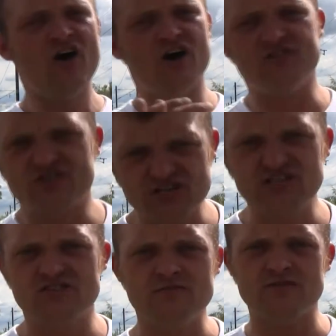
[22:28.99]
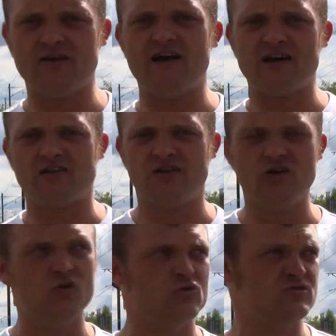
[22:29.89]
and the systems that are actually
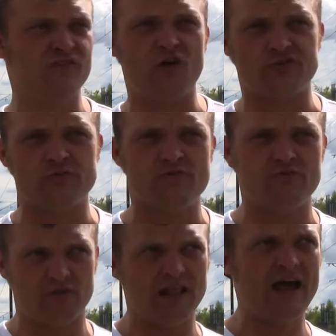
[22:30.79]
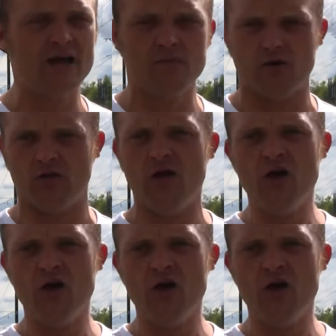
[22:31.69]
used have got to be reliable,